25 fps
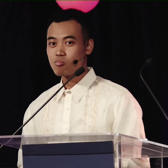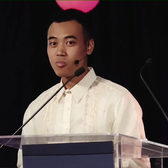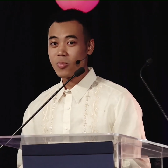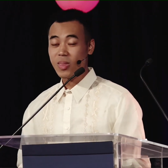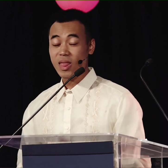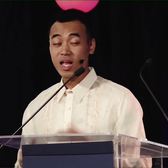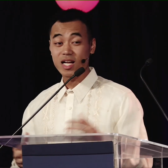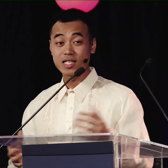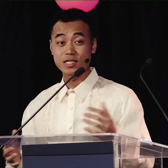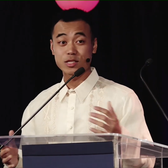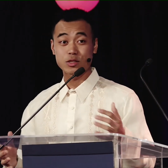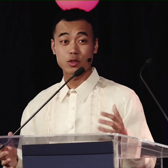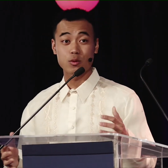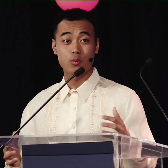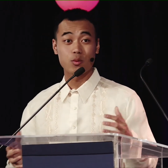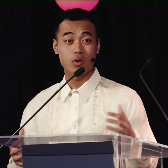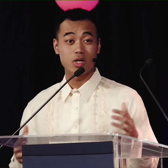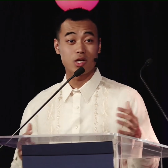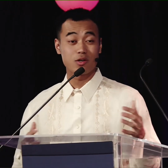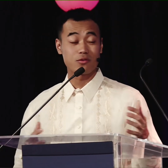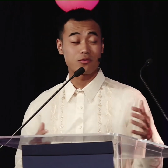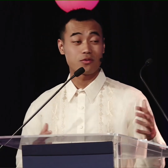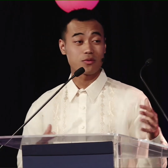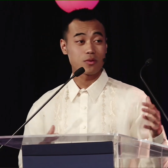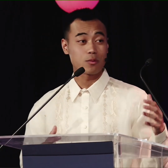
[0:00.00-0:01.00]
And so
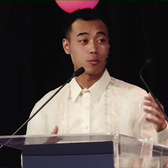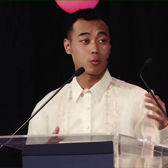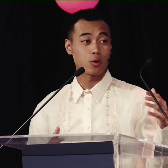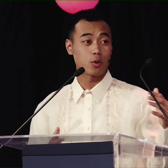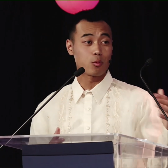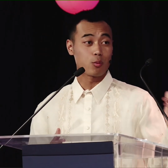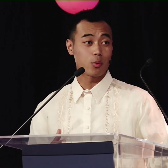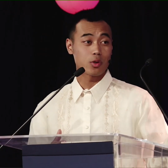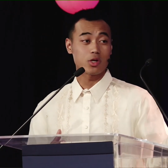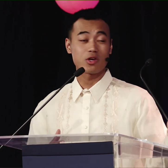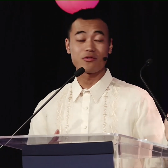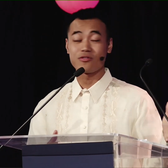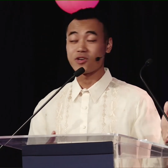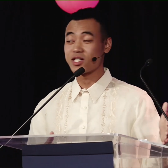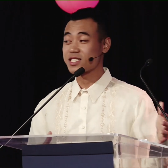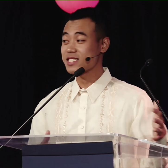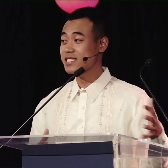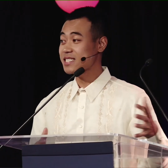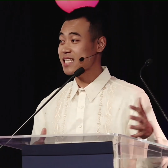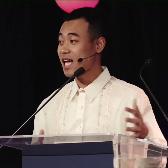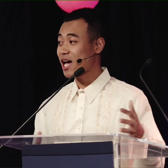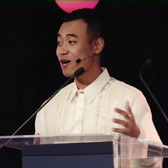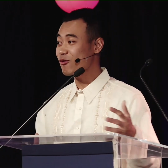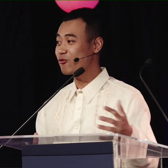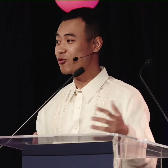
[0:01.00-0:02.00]
what one of our
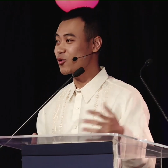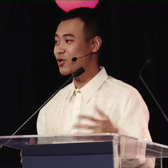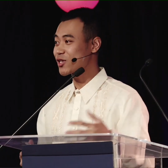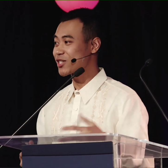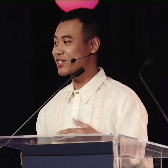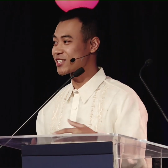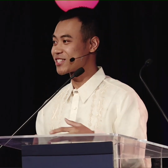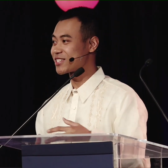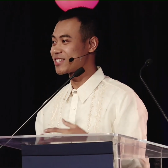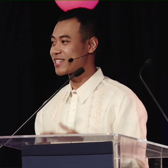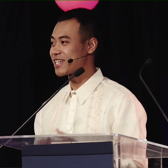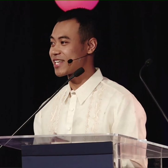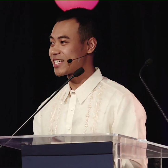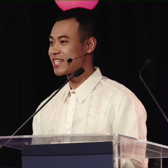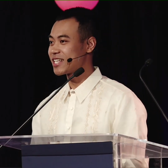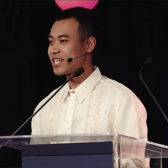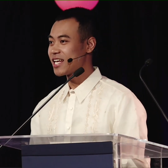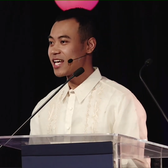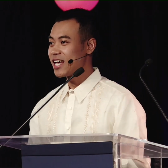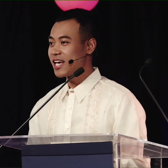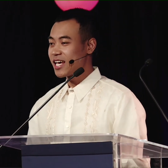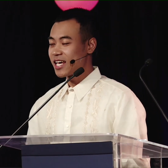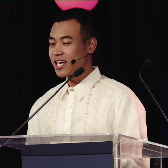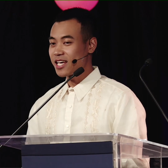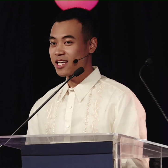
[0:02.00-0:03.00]
staff workers did
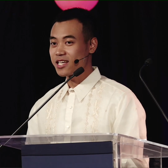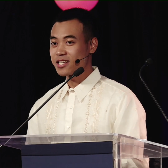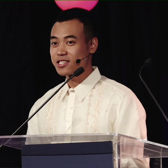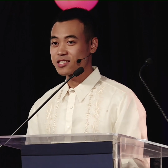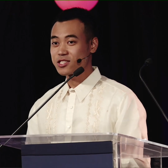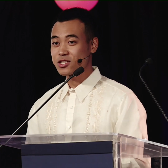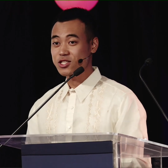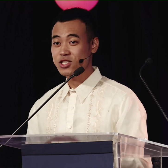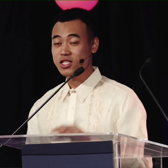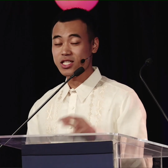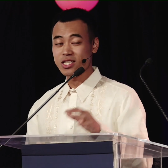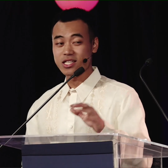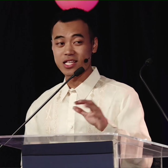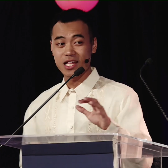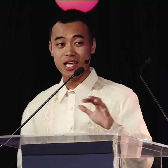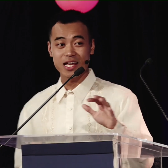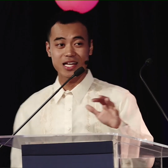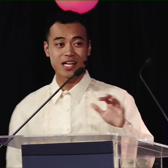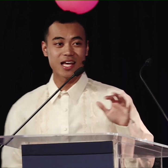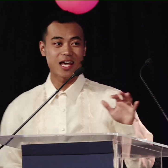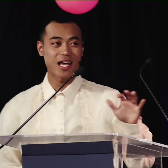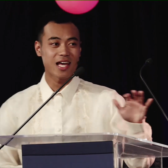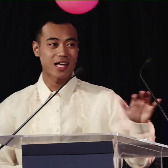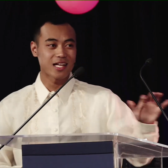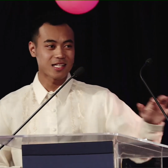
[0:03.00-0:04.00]
is she laid
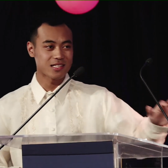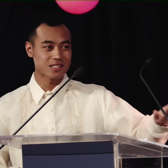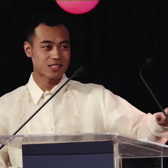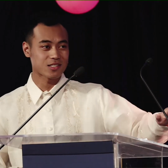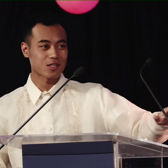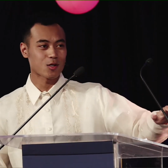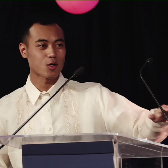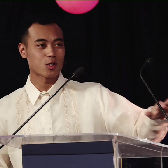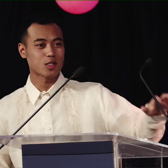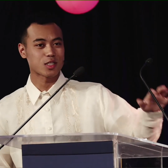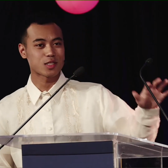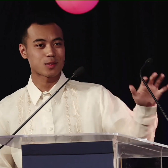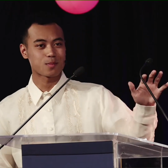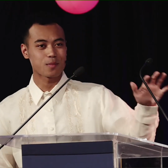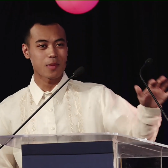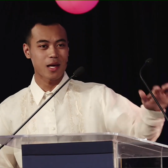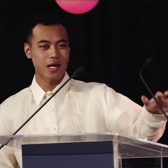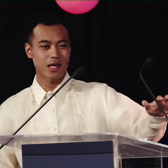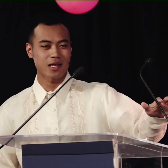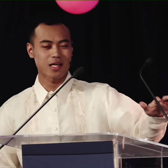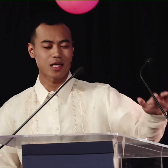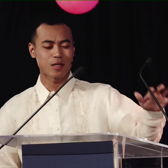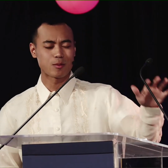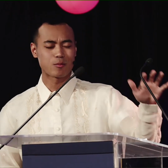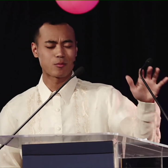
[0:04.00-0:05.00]
hands on his back
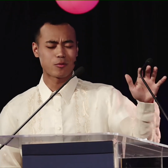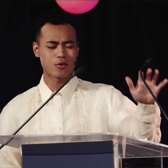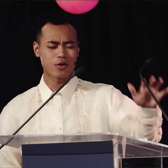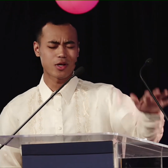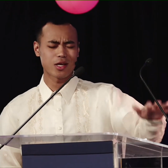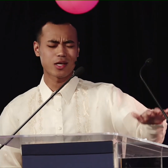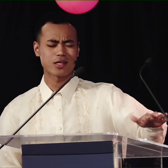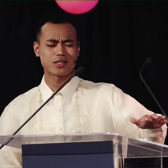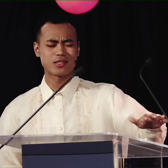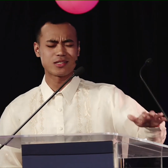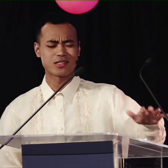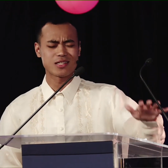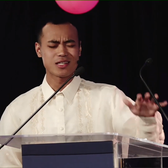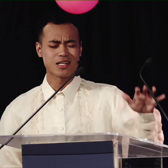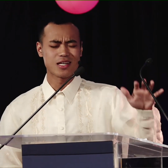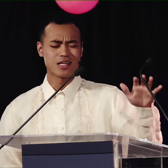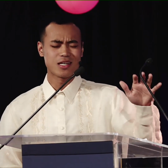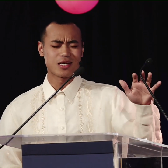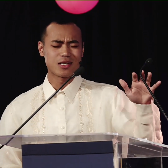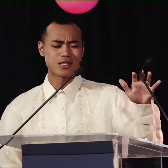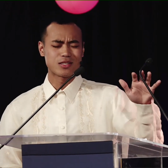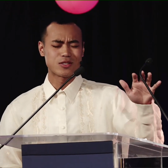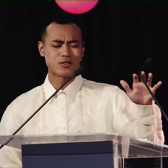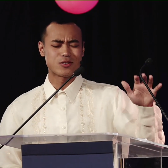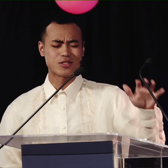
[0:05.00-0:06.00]
and prayed
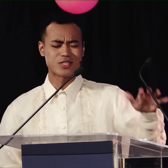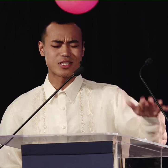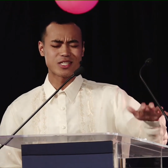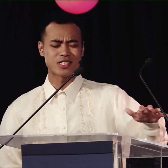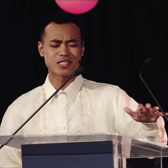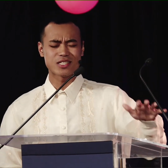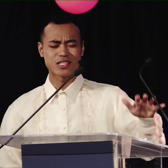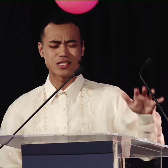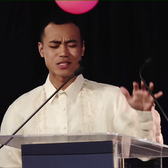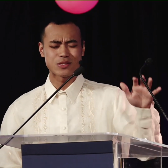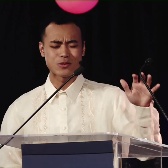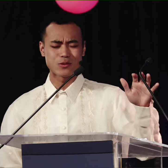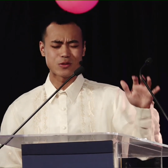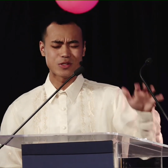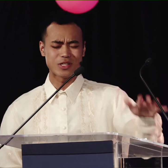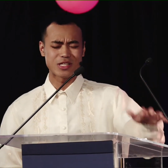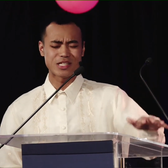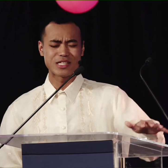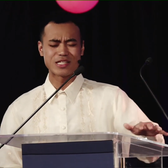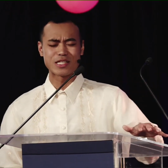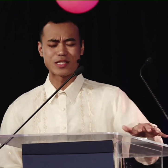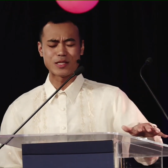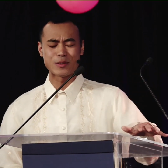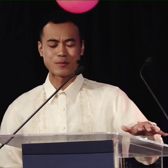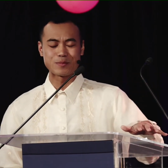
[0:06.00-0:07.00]
to Jesus to heal
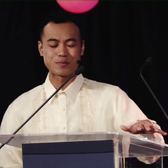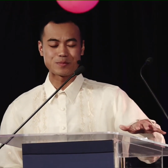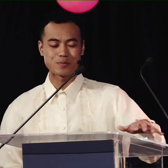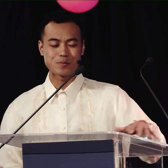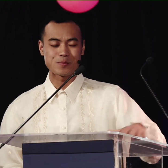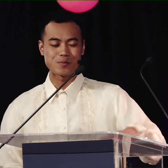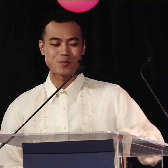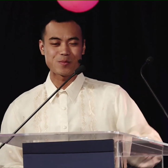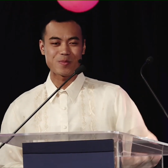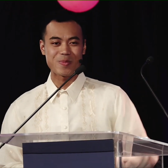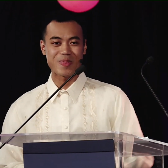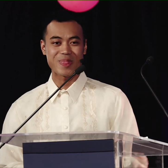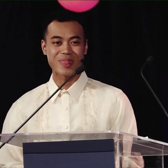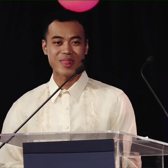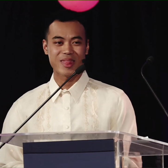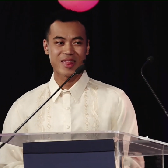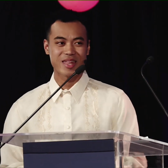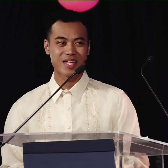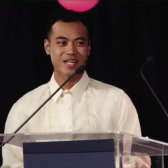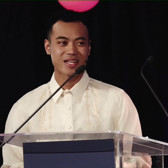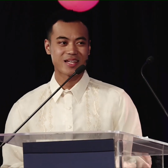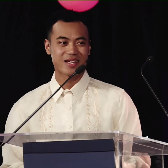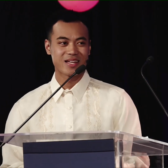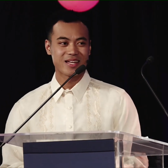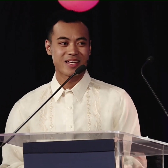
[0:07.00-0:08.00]
him.
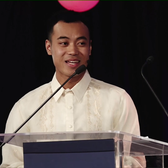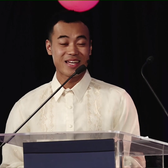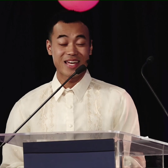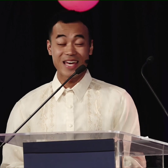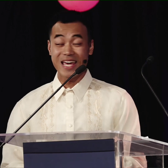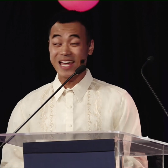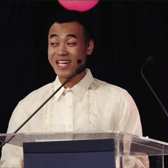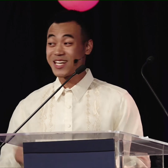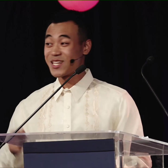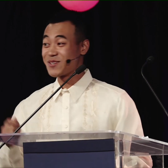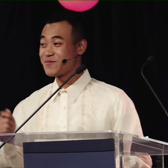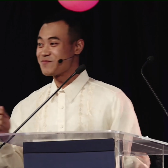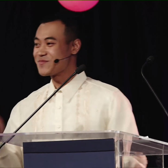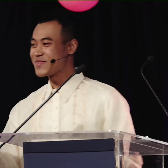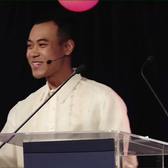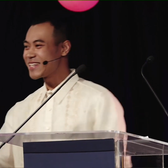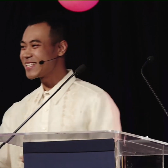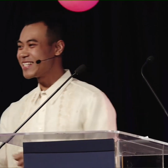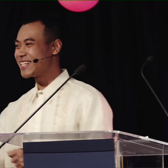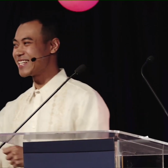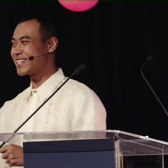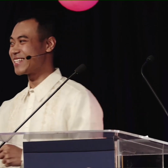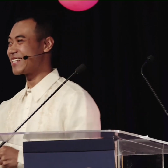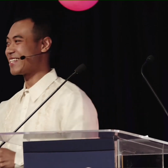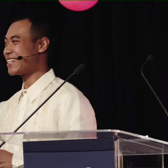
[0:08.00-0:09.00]
And
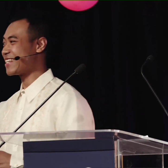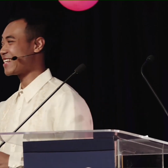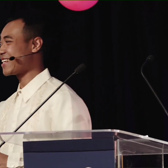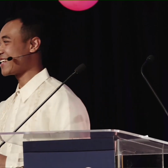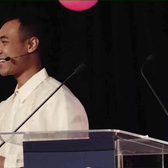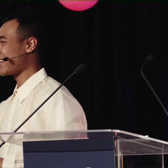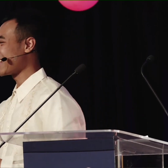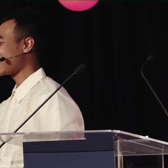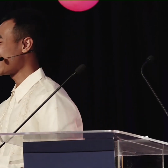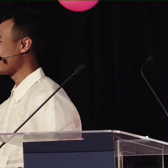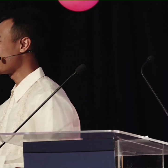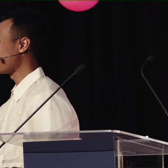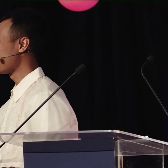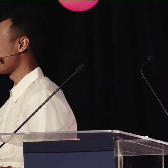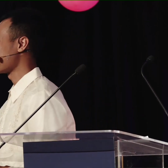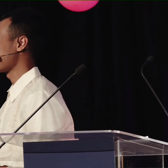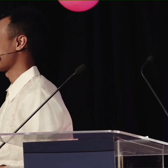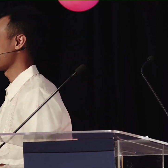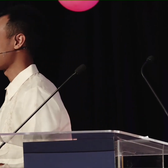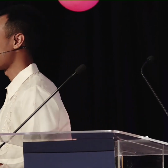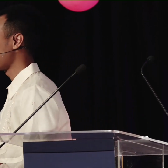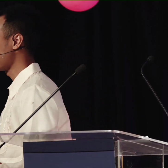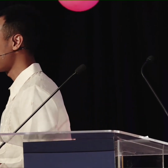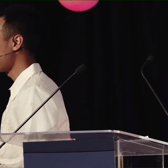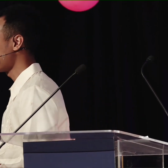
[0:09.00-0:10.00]
immediately, he was
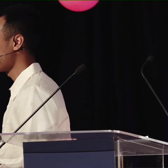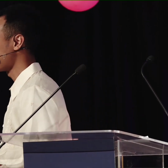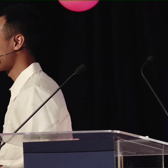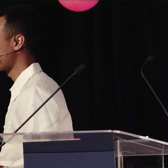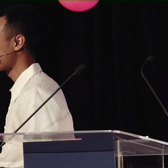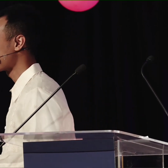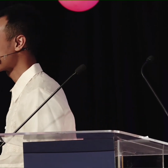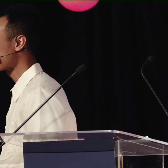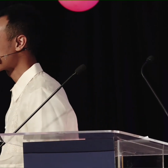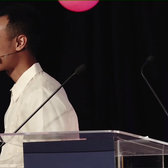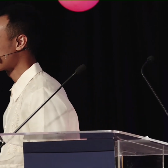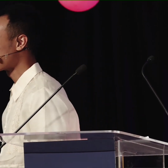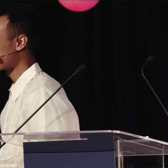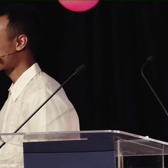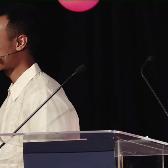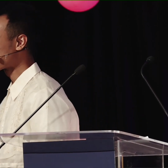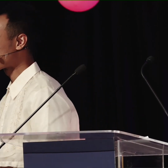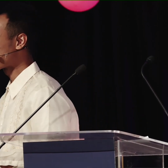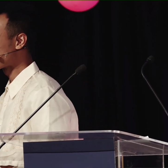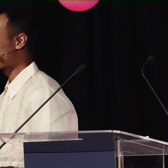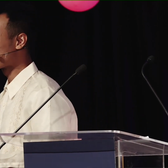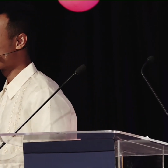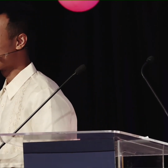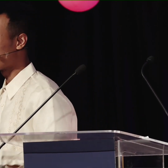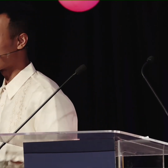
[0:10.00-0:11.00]
healed.
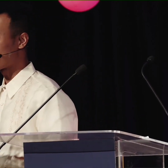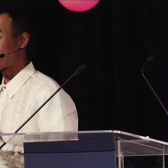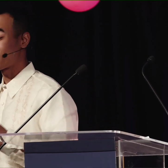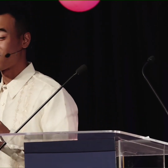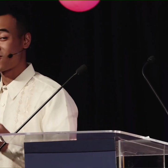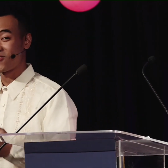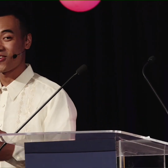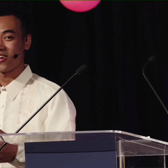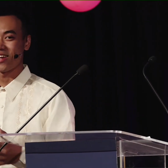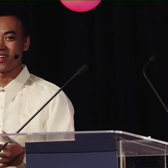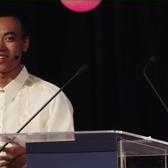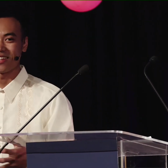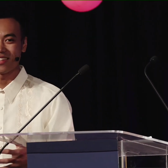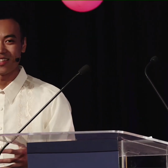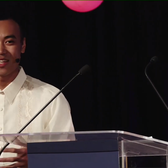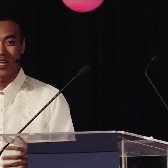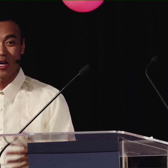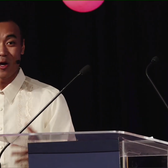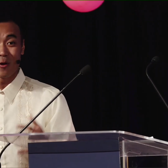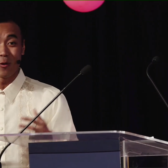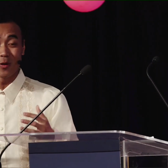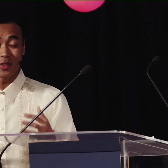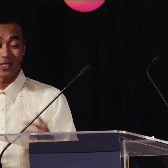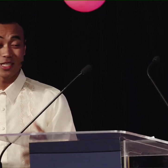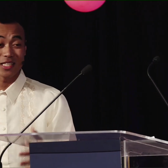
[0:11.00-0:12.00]
My friend
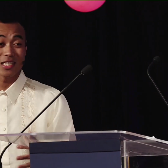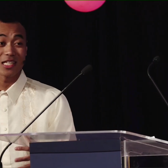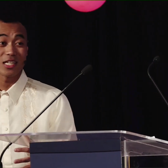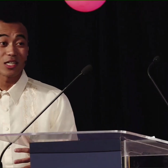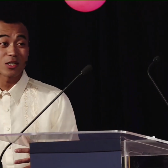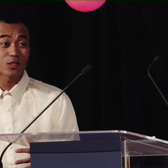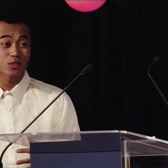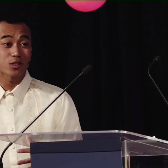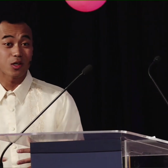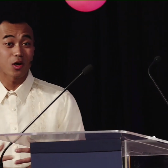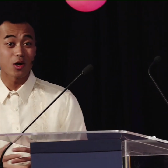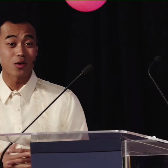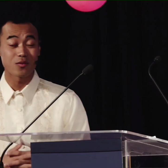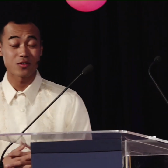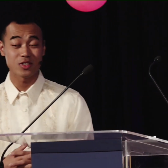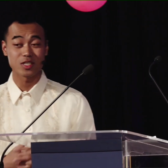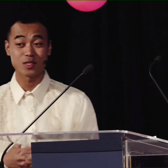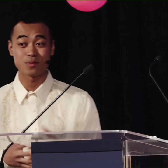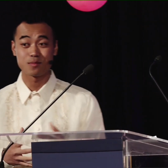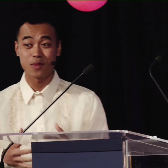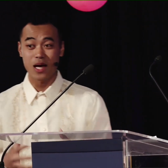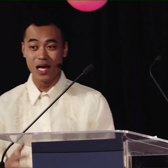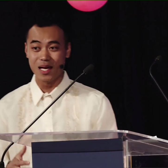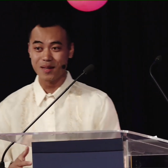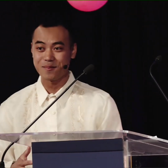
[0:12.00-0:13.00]
was healed of his
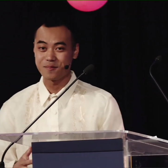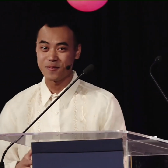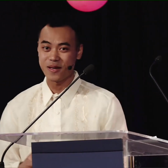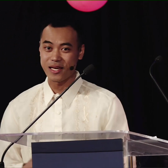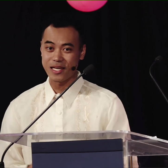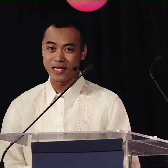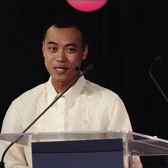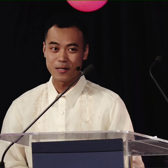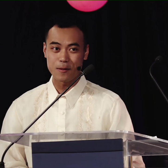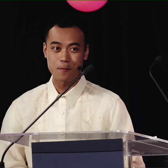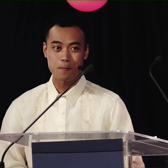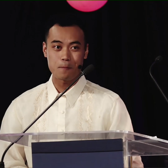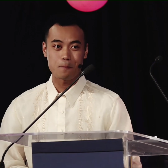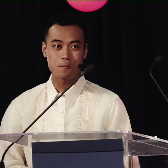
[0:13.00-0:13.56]
back pain.